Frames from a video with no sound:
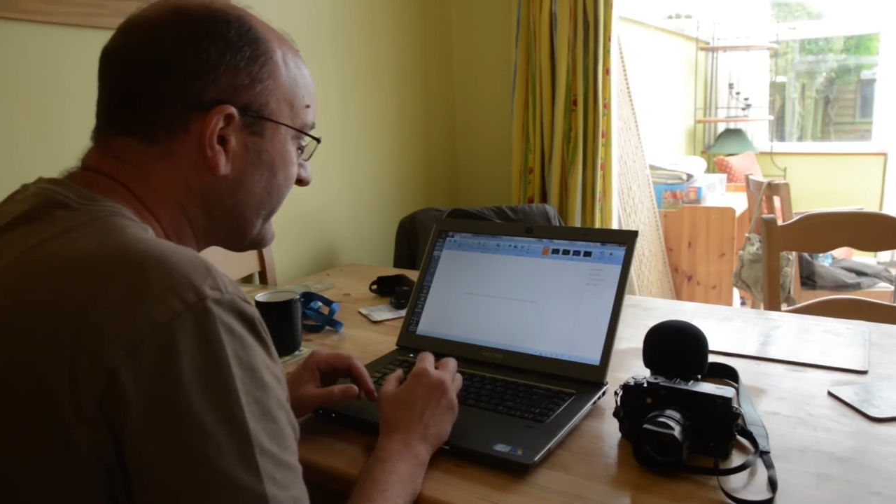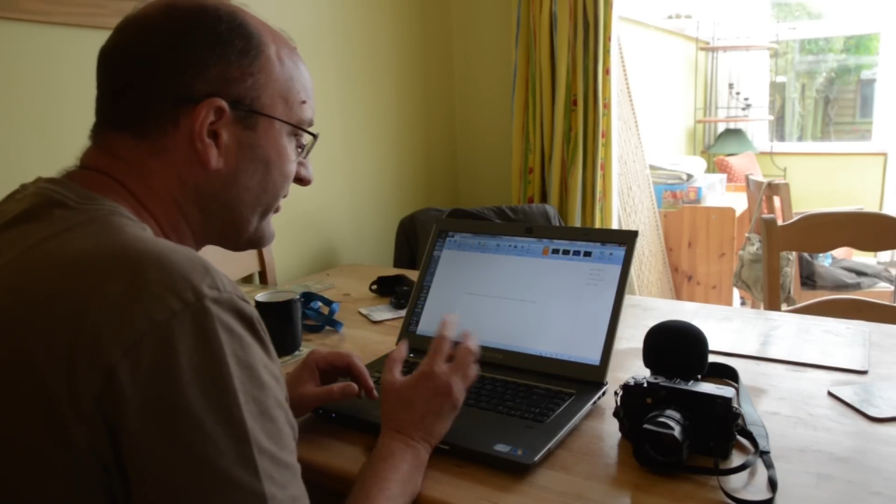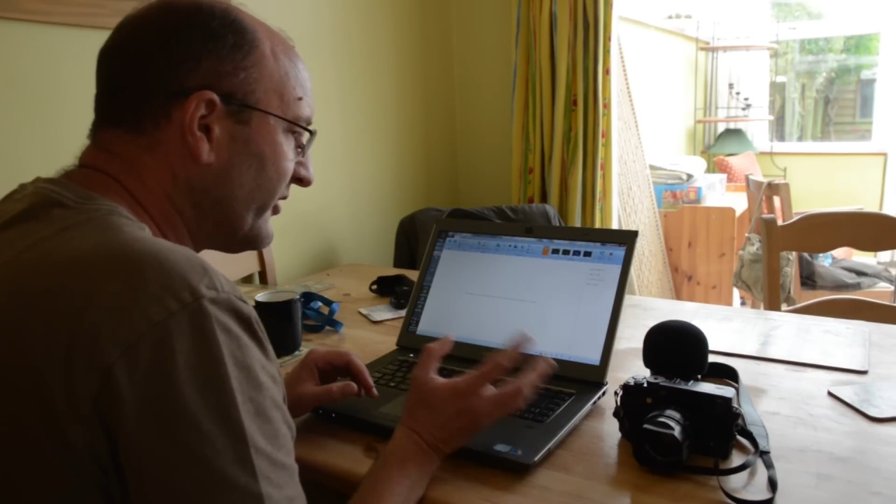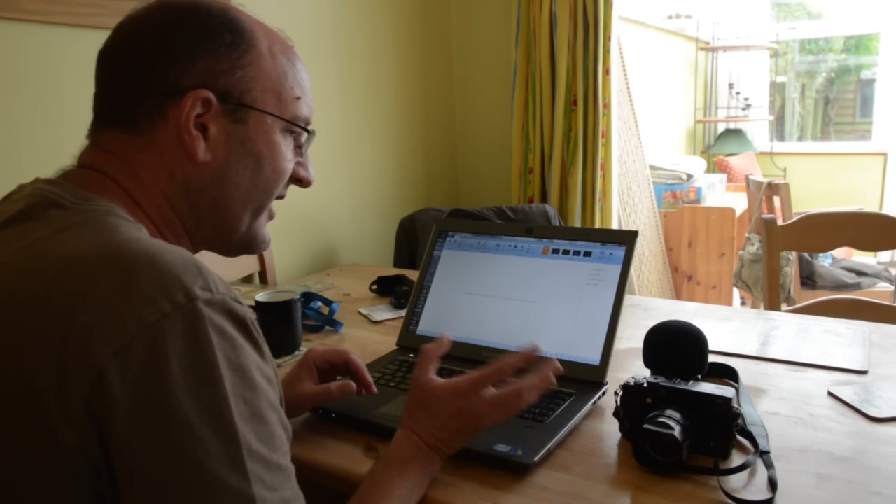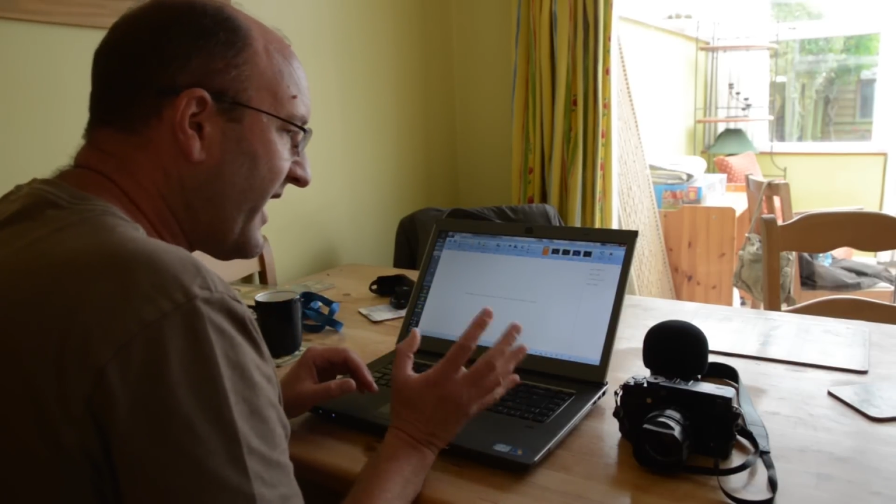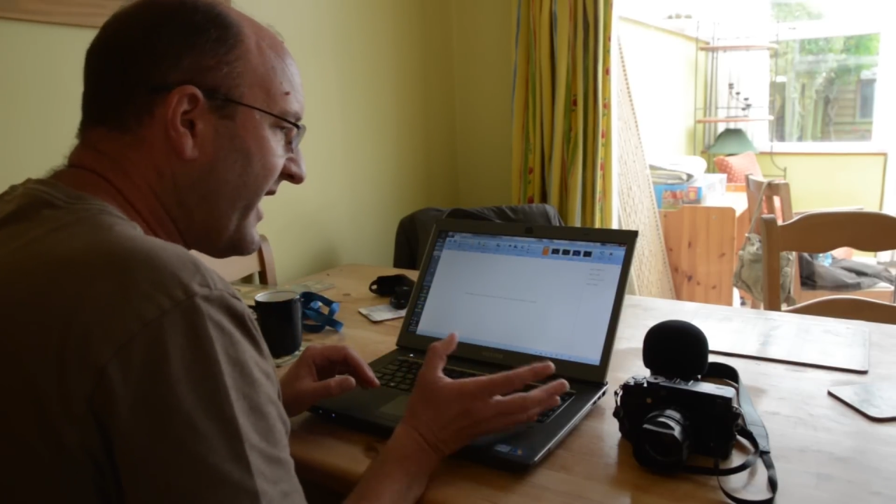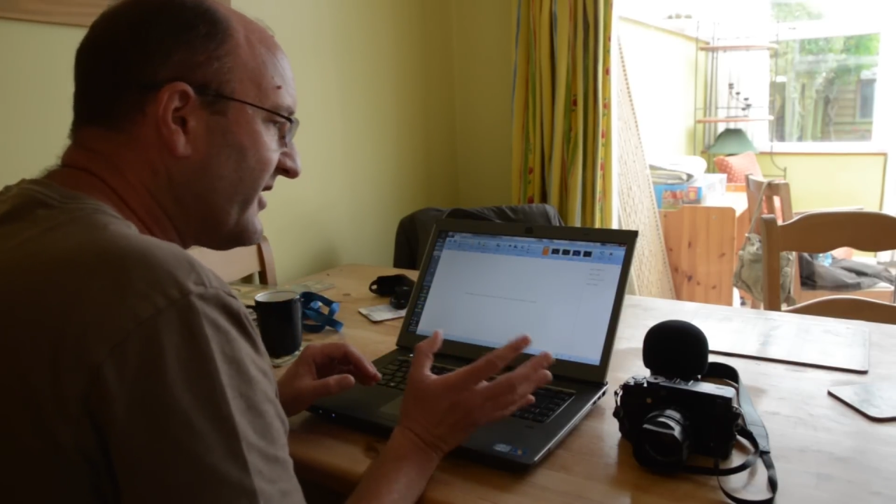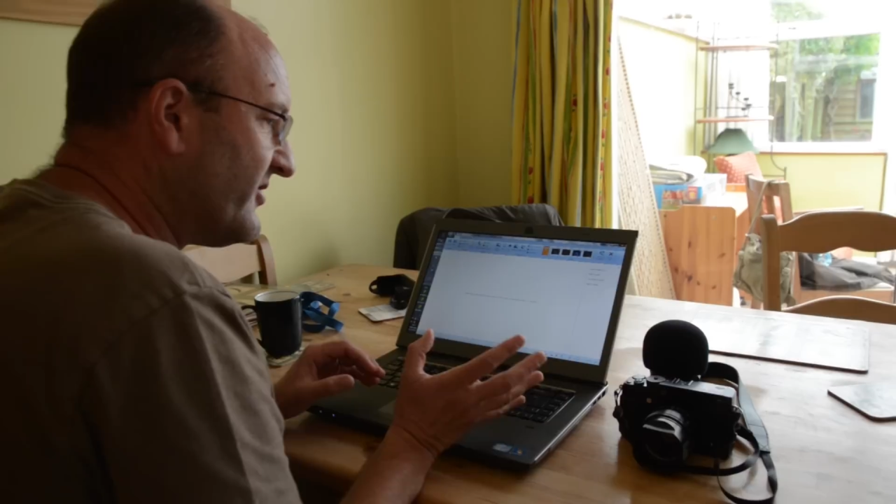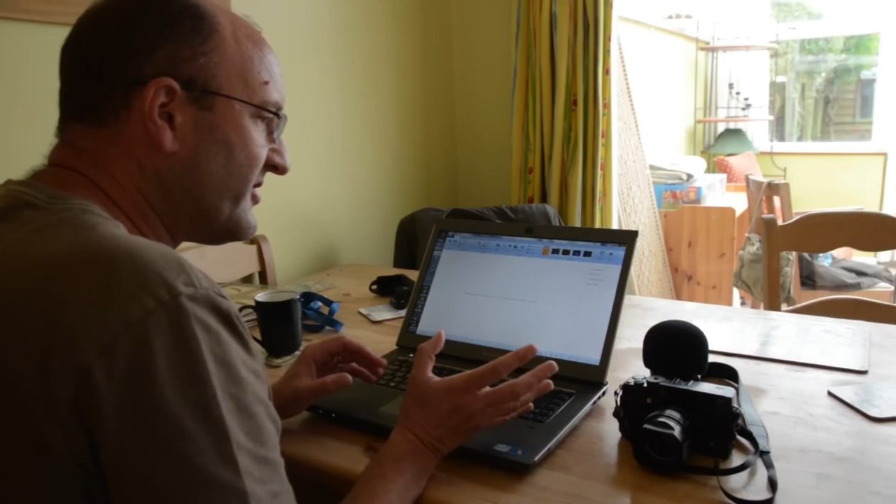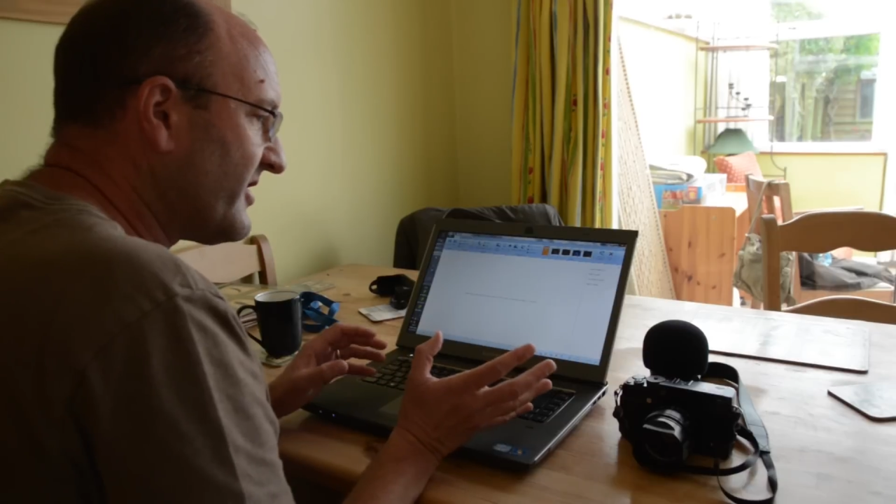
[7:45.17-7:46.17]
certain
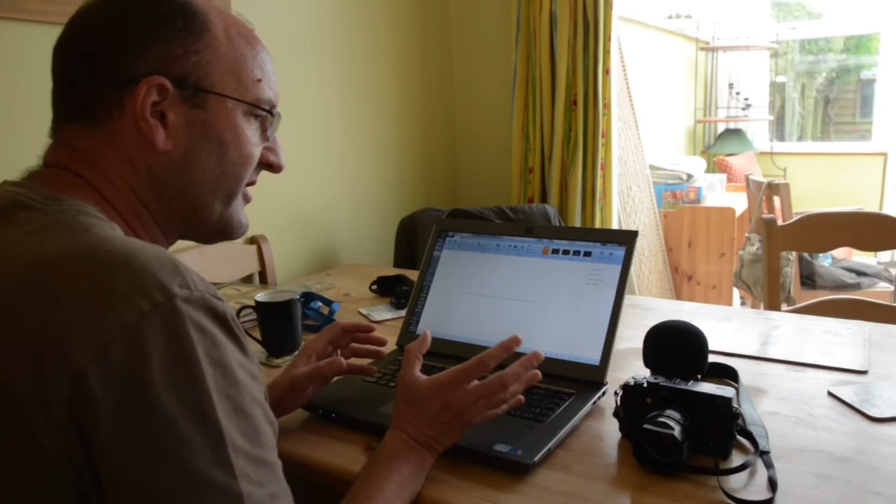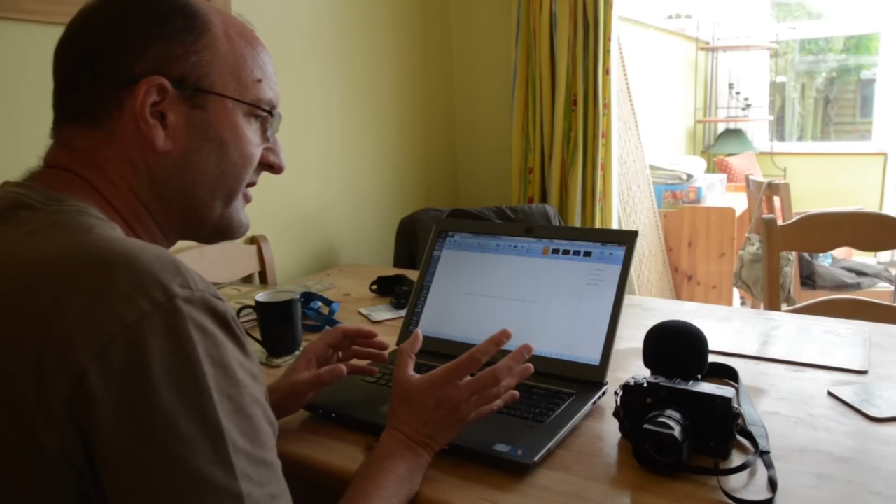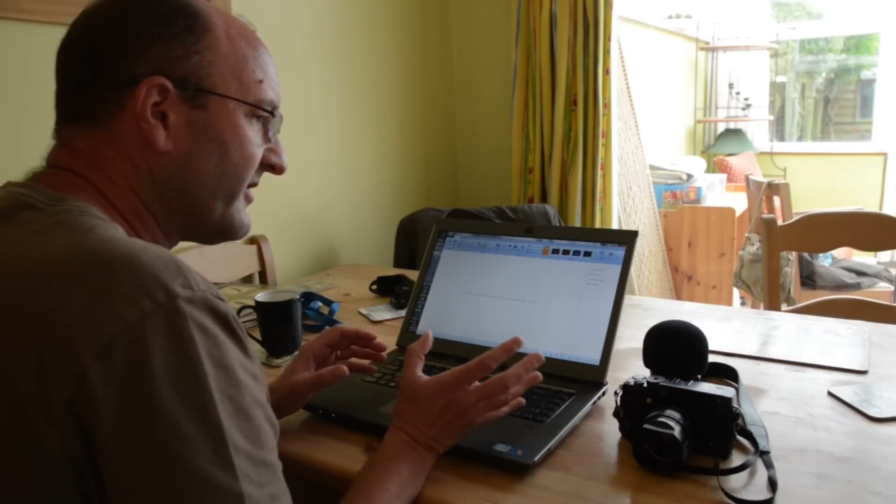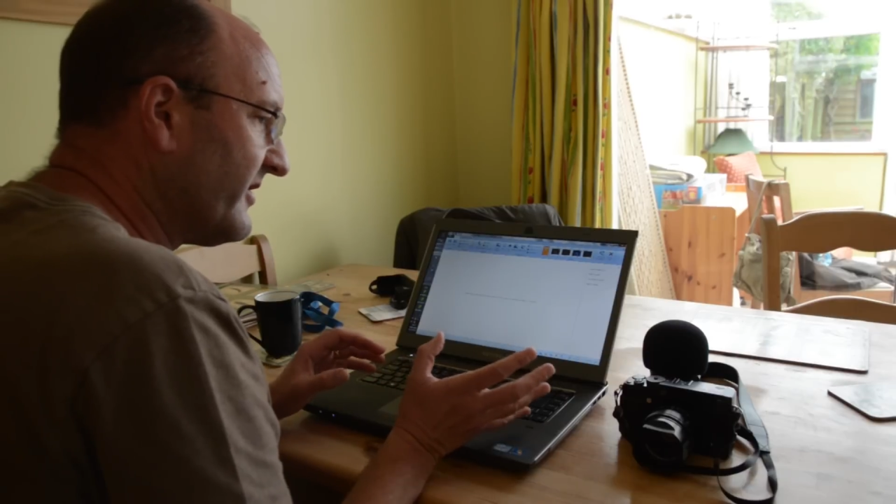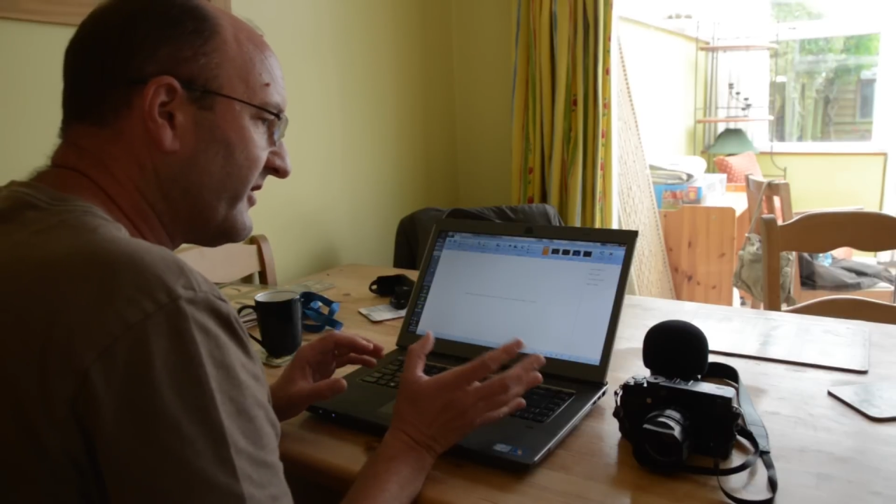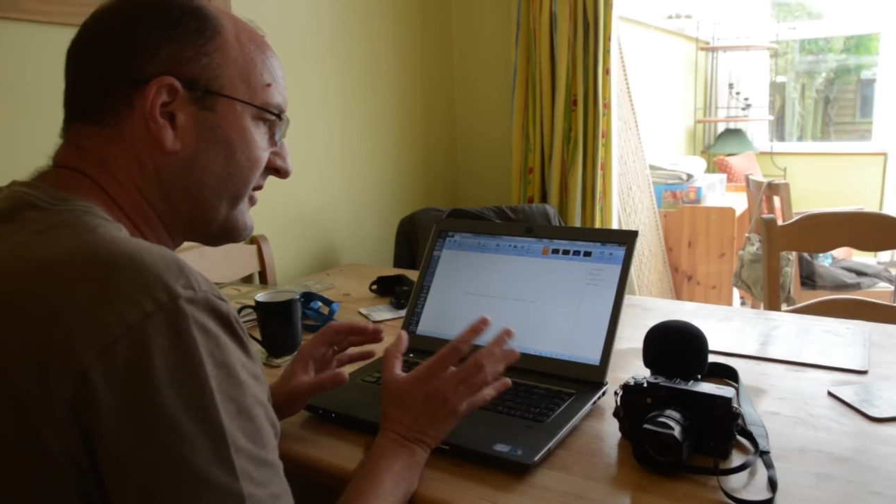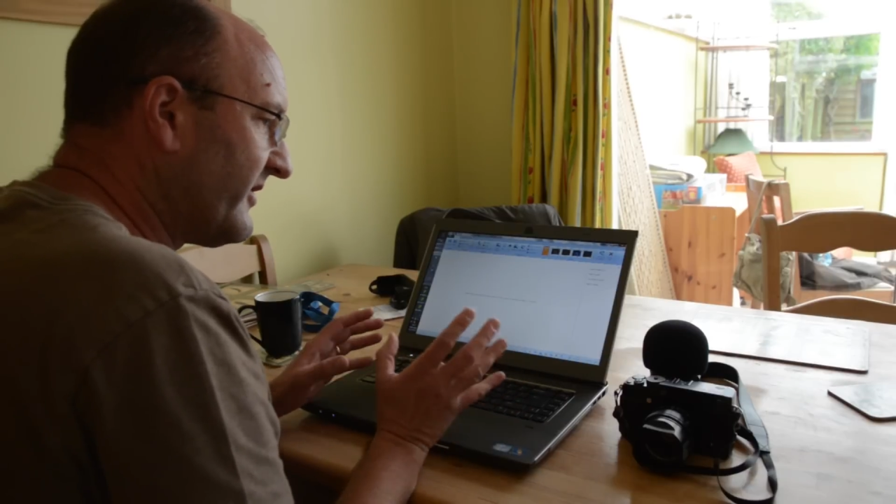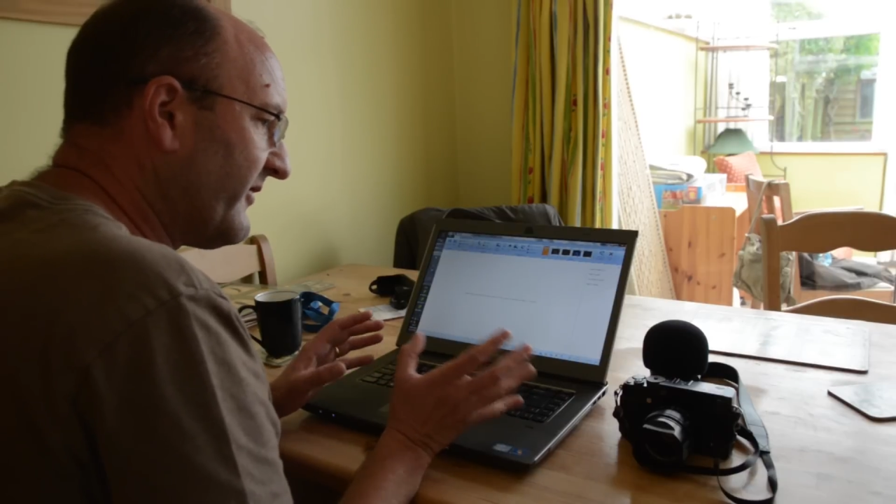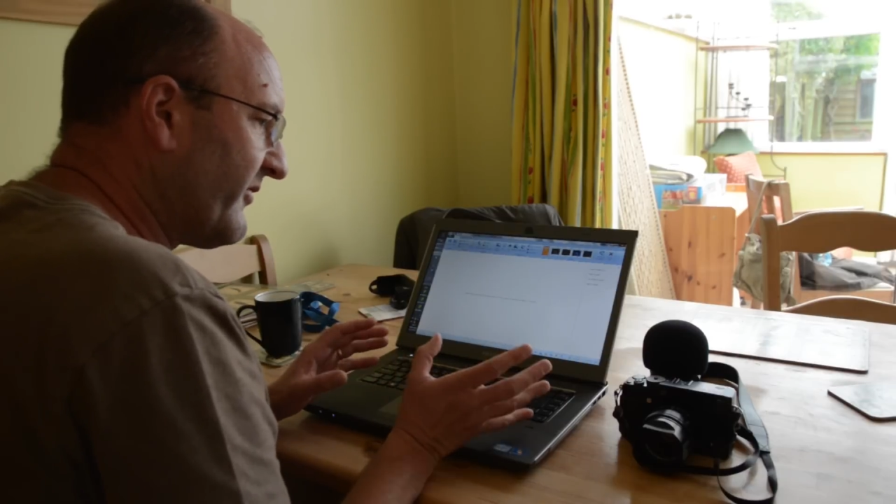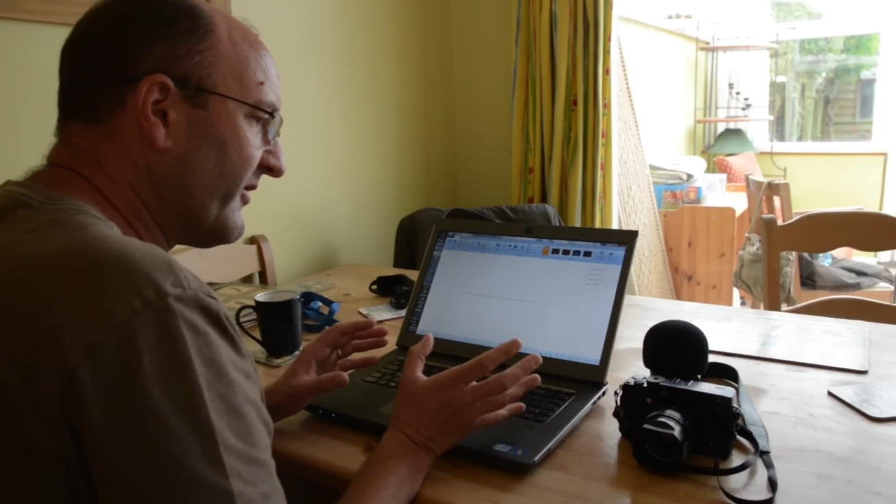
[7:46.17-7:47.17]
edge that's
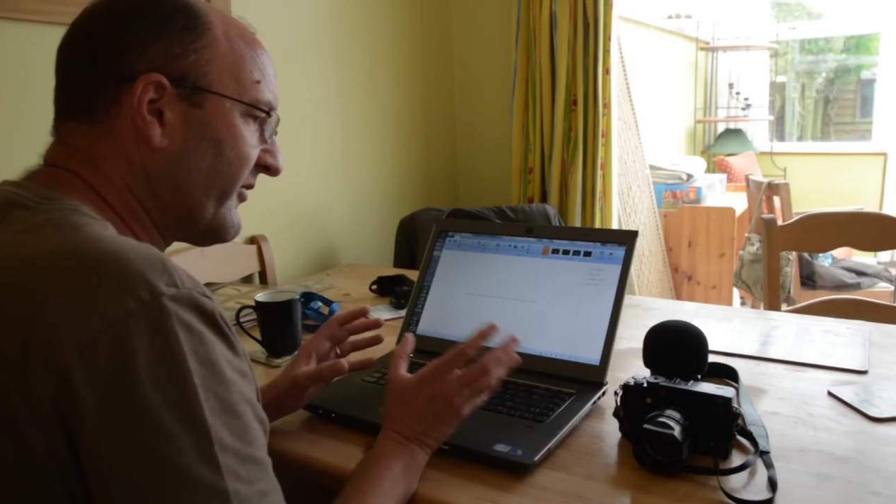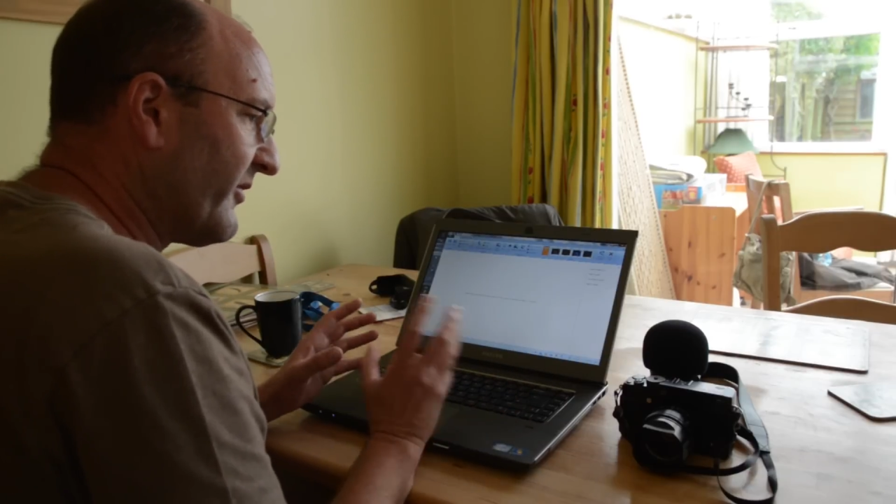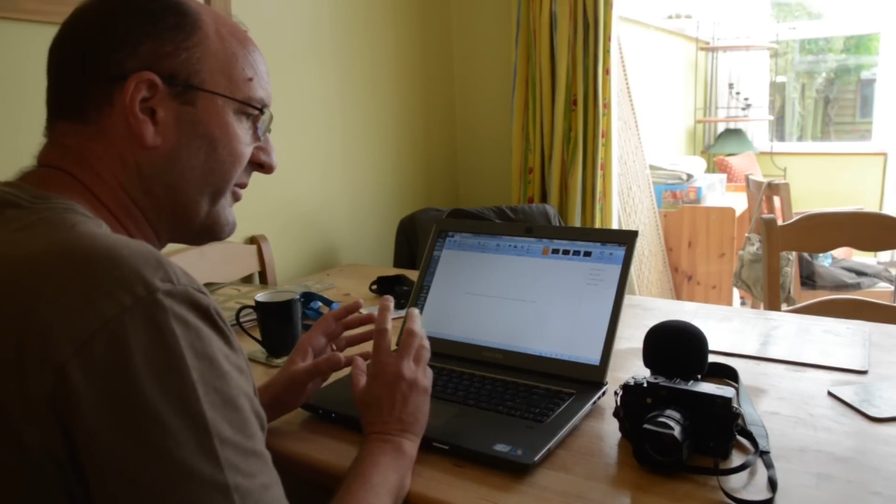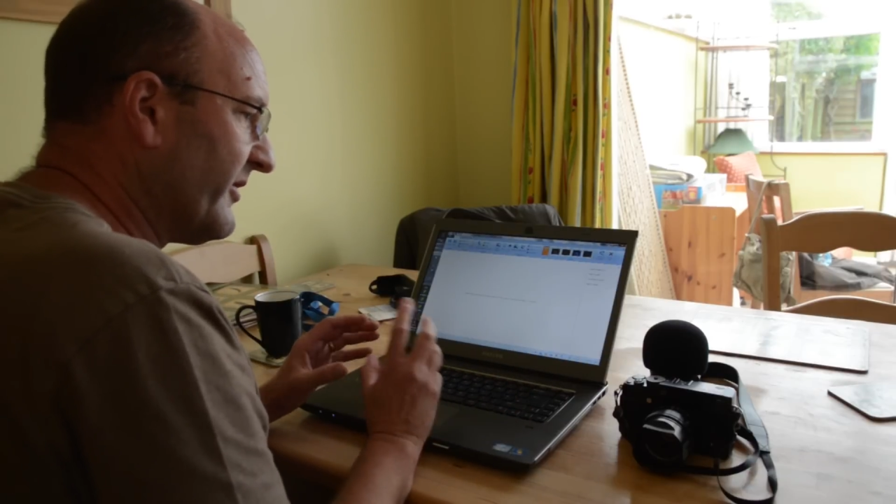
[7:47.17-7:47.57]
different from